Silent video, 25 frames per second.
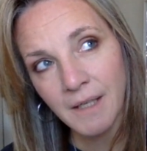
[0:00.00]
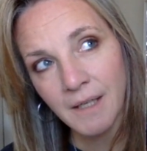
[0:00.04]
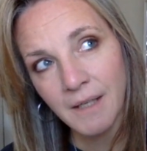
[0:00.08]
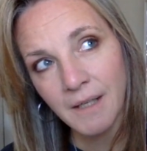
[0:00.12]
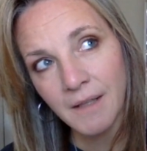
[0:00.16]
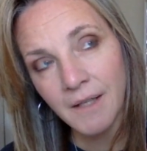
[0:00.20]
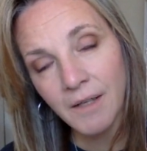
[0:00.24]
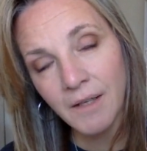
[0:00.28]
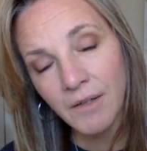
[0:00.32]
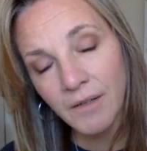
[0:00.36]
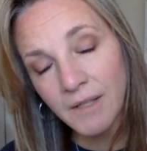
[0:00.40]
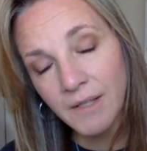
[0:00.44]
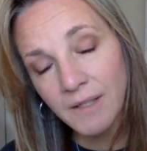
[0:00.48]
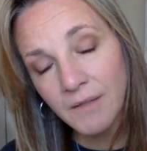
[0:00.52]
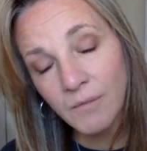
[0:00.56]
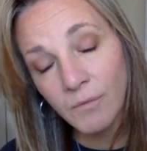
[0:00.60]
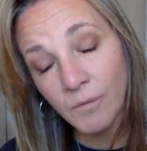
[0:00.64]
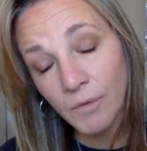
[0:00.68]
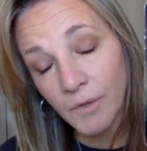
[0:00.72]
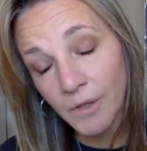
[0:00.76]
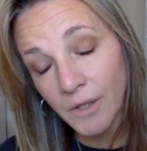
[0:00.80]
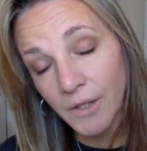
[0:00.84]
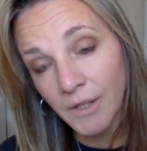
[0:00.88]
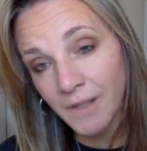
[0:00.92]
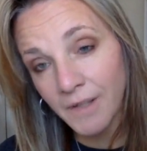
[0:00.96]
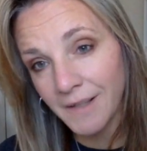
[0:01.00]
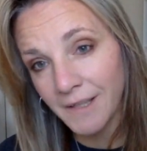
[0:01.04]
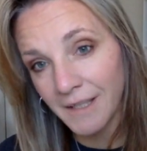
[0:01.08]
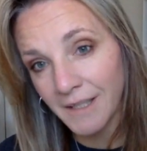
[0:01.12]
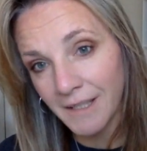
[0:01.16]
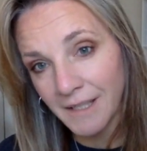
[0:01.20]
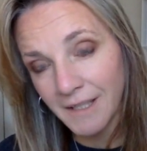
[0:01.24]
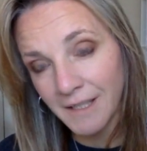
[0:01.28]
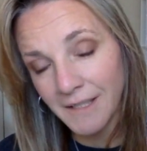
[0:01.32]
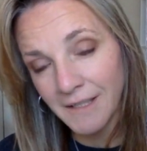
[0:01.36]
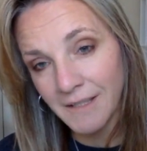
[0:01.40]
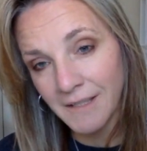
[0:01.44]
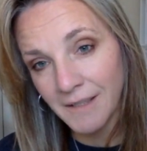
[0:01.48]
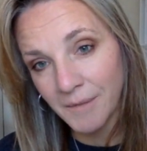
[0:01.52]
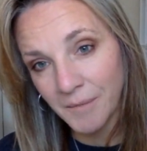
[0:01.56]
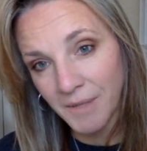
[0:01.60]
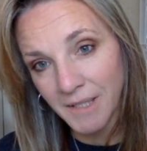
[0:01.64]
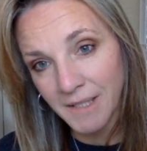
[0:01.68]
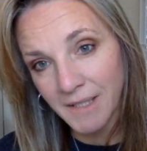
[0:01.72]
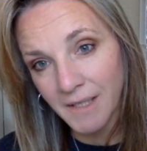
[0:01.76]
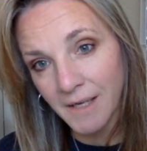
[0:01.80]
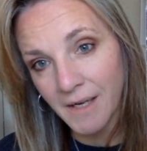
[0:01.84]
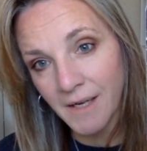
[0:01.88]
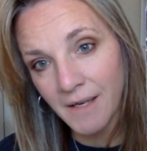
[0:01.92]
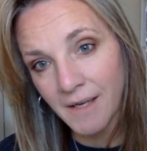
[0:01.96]
There is work that needs to be
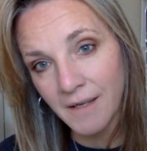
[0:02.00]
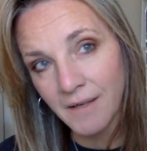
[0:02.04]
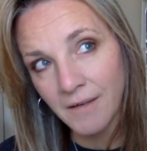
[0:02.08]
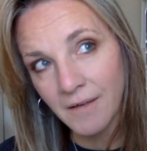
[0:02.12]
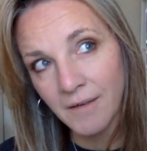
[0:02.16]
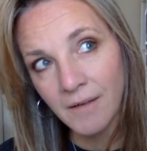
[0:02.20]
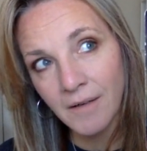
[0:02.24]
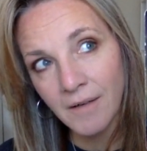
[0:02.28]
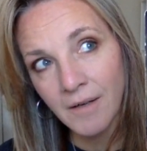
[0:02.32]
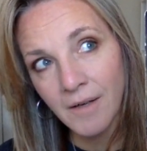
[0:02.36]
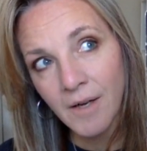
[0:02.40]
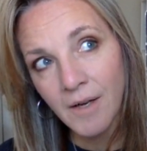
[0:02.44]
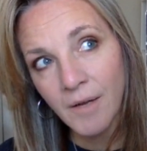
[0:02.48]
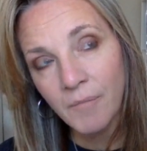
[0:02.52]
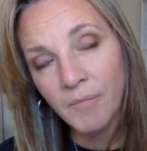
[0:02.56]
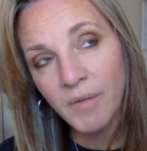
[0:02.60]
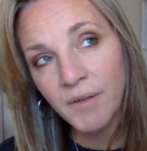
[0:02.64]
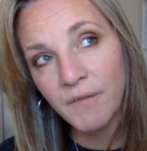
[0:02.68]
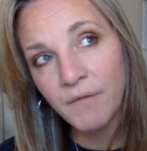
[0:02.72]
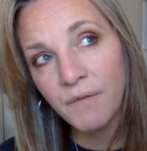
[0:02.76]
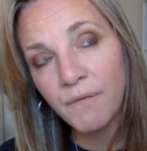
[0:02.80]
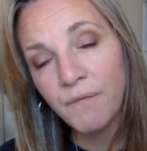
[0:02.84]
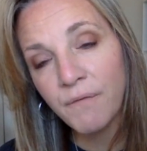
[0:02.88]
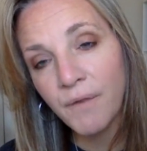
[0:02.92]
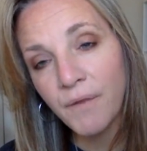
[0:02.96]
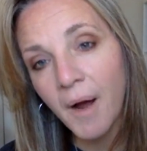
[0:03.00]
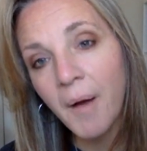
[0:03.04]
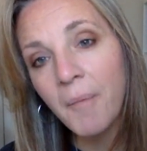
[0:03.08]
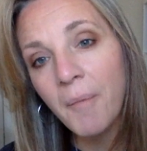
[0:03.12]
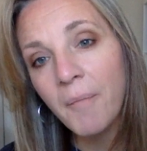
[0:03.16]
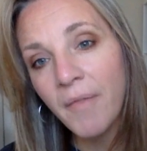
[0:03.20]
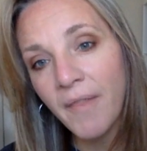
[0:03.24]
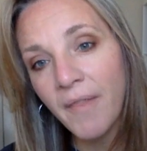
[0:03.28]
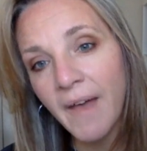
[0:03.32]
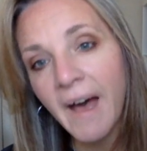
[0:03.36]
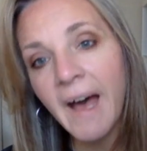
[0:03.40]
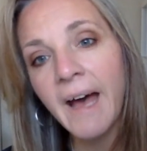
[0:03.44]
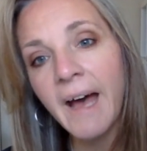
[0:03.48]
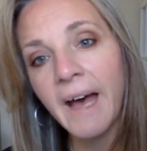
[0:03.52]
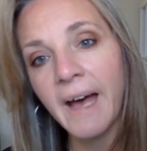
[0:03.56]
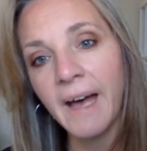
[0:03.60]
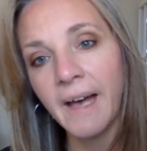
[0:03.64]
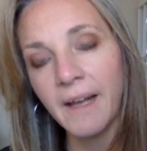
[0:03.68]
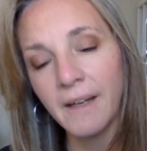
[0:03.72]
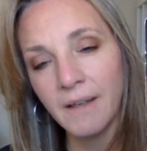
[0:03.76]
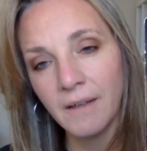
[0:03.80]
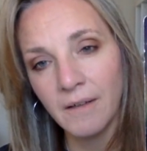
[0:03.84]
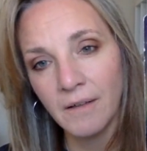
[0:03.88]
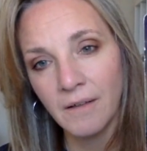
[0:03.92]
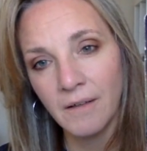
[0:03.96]
done. But from that,
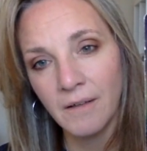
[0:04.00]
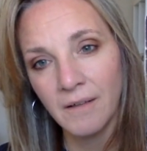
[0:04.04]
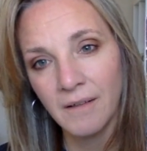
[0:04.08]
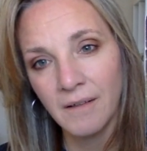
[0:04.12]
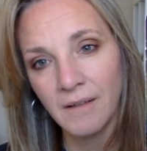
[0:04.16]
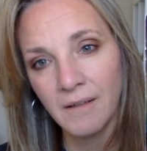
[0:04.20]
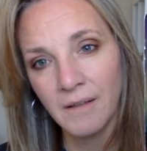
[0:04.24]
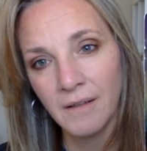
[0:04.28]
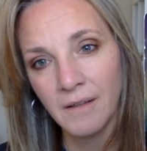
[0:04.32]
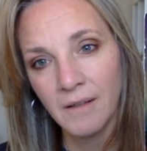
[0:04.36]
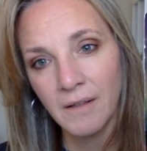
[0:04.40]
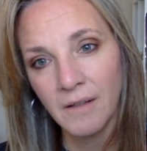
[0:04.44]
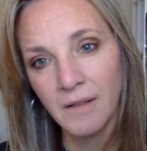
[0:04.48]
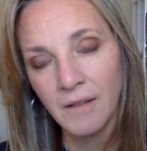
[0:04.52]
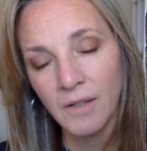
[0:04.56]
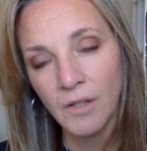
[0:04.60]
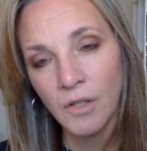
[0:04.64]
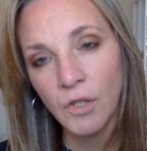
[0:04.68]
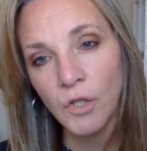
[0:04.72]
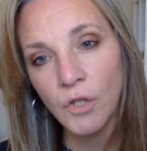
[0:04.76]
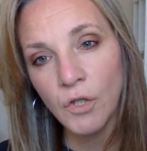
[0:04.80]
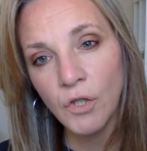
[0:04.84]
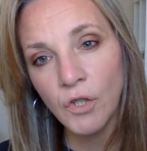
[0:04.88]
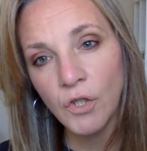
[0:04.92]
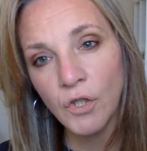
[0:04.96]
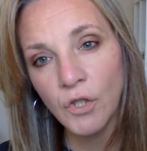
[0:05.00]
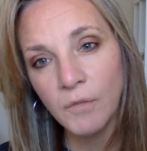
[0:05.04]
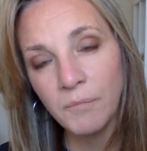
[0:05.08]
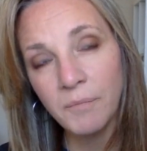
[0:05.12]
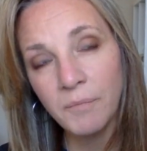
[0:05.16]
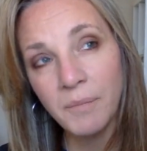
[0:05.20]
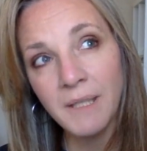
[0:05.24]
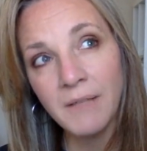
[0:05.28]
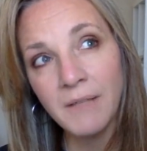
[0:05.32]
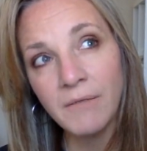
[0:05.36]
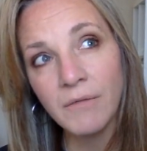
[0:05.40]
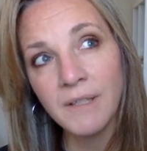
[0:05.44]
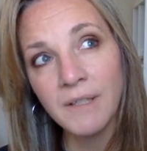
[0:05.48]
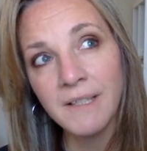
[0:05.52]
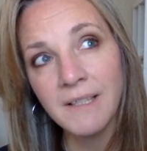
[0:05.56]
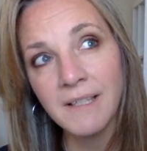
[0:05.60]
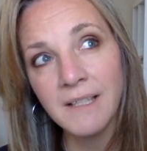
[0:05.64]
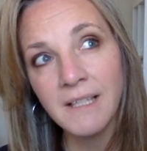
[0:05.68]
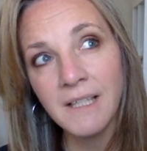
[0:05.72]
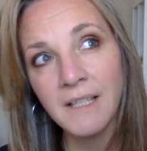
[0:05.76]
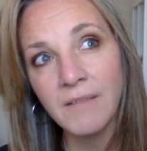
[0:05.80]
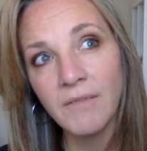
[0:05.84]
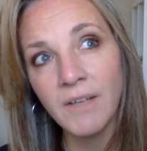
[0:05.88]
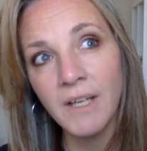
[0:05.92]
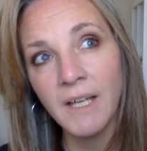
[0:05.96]
you should be
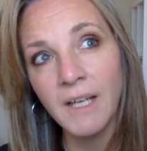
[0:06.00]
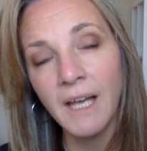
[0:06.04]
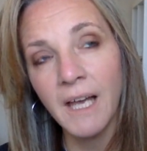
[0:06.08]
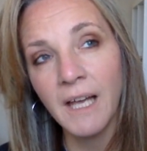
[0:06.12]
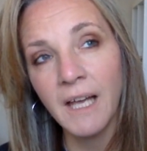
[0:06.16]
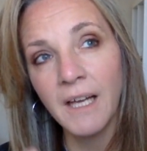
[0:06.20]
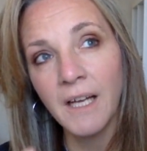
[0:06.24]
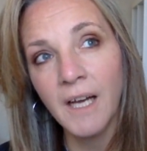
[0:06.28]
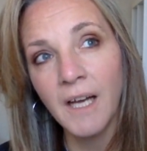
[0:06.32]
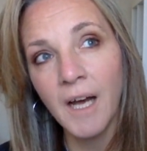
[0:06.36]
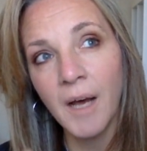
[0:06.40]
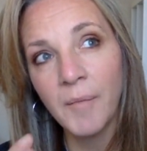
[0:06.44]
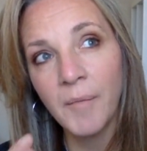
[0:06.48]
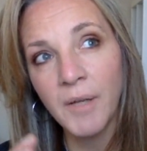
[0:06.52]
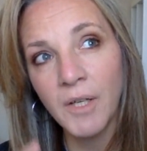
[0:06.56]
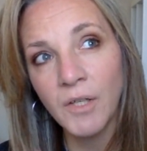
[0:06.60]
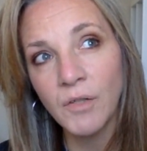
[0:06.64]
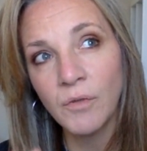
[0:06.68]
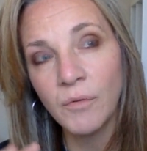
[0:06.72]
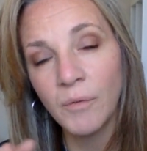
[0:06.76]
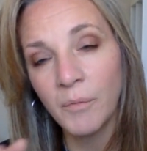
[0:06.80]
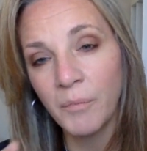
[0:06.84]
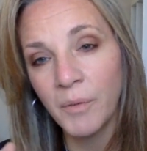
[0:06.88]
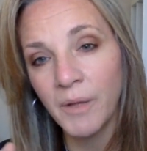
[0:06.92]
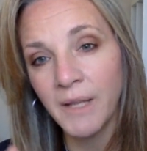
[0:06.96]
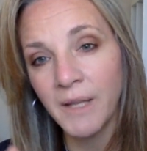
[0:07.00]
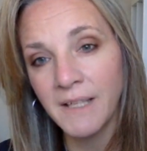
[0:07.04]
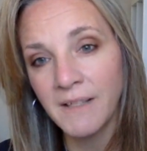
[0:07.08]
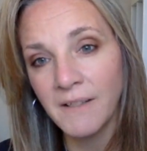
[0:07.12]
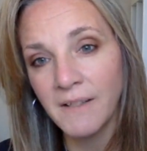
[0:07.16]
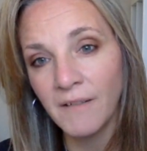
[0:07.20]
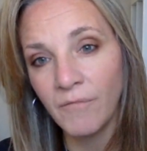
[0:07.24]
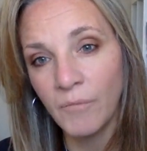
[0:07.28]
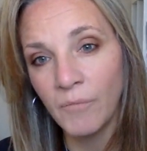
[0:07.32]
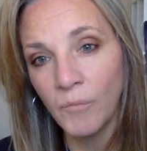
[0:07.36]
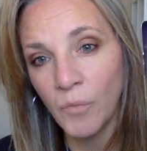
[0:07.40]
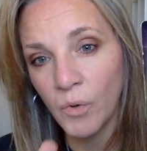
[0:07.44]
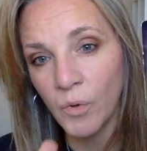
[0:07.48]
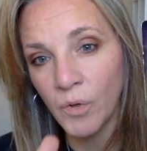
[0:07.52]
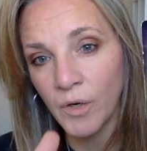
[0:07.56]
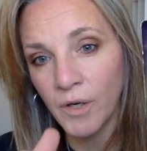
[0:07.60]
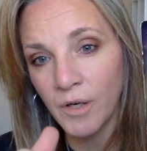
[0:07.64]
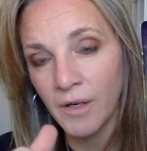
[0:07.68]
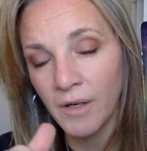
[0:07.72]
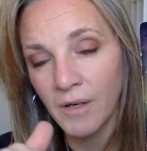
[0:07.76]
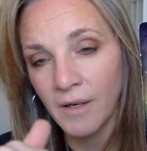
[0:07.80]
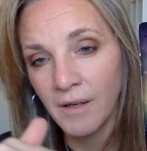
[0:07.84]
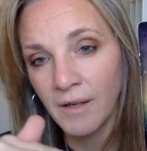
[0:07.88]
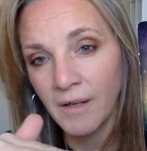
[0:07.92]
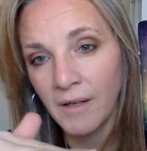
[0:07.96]
receiving and coming to a place of
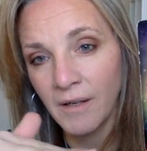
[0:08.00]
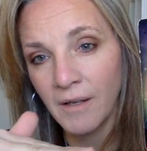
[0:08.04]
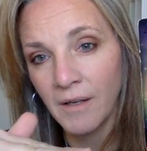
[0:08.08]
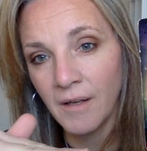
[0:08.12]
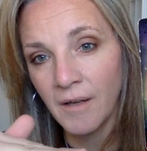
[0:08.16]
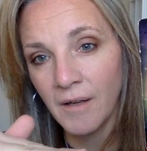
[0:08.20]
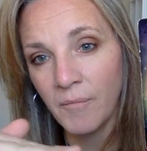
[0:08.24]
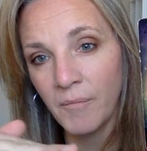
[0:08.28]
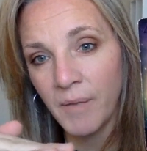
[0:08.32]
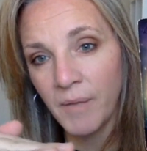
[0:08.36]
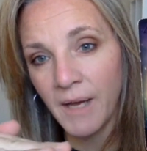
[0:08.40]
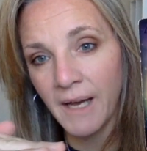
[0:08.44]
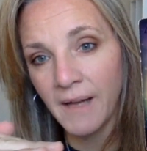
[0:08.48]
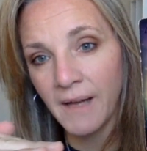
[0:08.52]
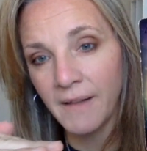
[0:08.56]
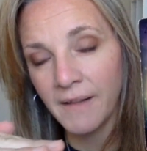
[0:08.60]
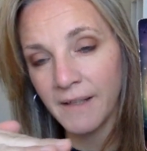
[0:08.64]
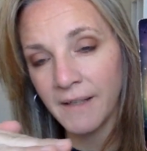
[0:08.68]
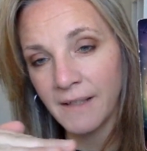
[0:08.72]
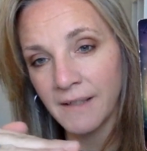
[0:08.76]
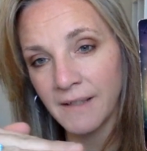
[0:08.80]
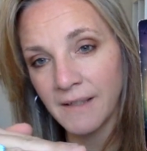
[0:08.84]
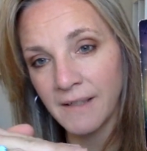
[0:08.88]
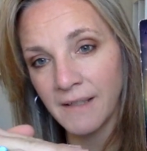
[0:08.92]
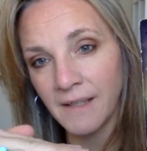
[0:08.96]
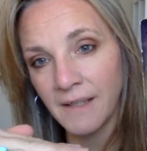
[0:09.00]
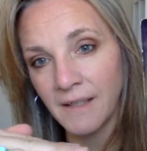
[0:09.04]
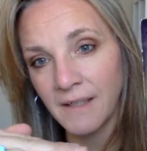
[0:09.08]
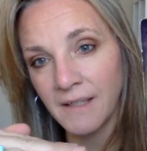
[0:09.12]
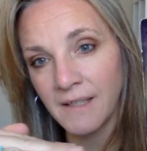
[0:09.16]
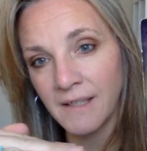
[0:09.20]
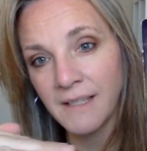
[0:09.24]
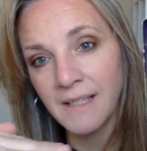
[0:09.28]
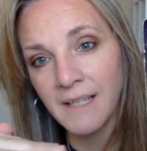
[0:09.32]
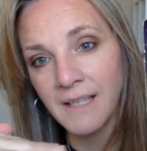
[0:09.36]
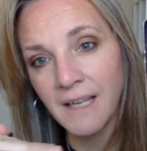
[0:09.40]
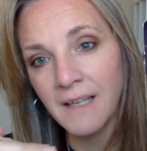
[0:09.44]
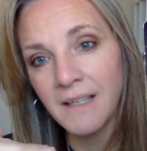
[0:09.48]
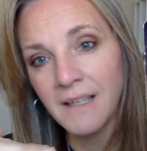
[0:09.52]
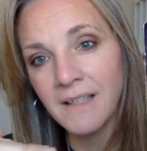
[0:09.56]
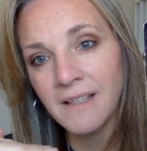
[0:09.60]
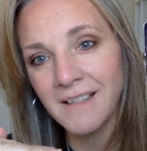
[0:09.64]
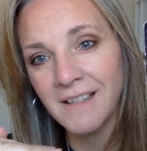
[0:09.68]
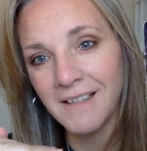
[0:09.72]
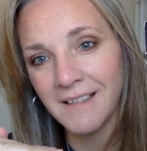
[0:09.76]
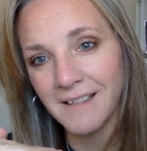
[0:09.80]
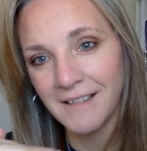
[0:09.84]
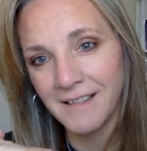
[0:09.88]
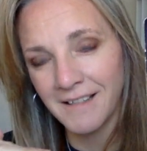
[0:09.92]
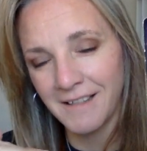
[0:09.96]
more balance and
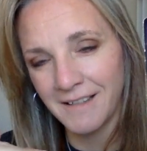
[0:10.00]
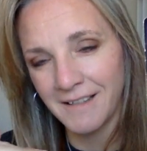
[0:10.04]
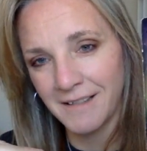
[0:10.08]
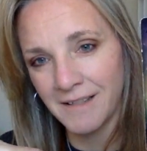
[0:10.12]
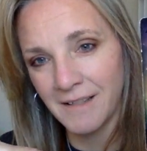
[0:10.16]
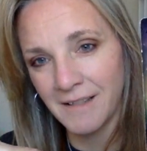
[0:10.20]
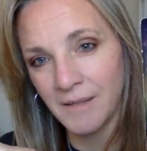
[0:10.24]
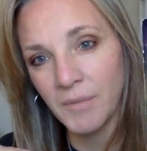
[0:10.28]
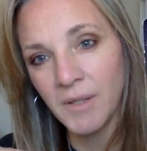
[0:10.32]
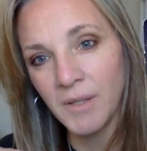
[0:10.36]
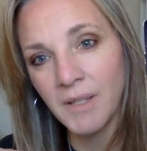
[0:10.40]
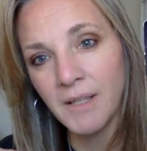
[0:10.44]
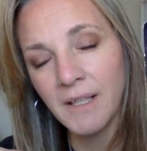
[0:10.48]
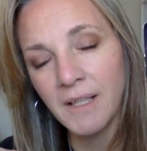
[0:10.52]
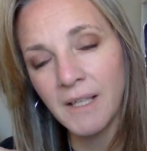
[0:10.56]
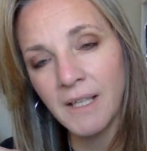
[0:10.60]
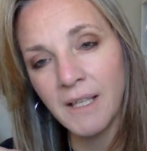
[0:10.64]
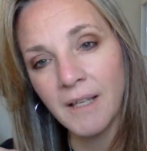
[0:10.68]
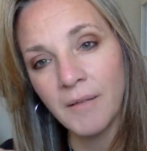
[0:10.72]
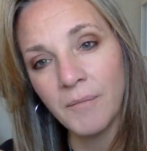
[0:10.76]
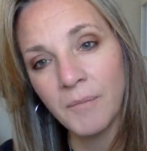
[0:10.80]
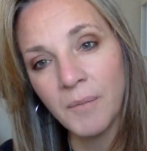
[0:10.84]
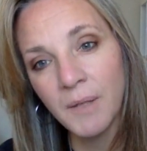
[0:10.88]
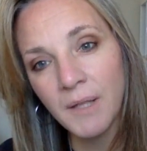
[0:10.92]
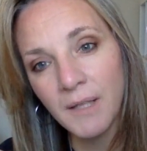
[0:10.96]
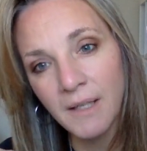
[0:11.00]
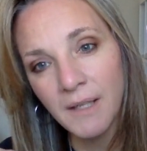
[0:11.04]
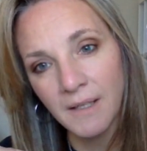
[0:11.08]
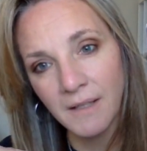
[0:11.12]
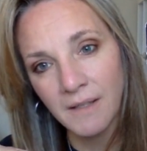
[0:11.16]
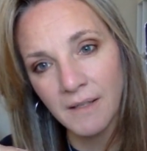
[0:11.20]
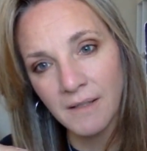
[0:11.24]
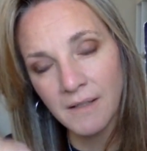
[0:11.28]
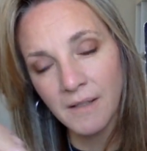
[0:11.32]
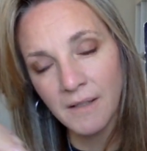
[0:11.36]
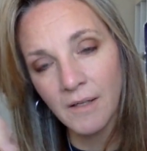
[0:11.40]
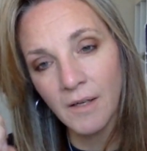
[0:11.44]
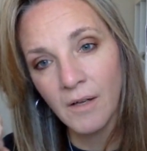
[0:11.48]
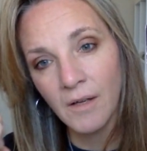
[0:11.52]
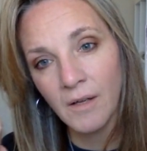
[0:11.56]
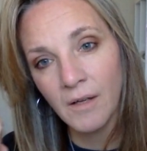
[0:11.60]
stasis and stability and peace.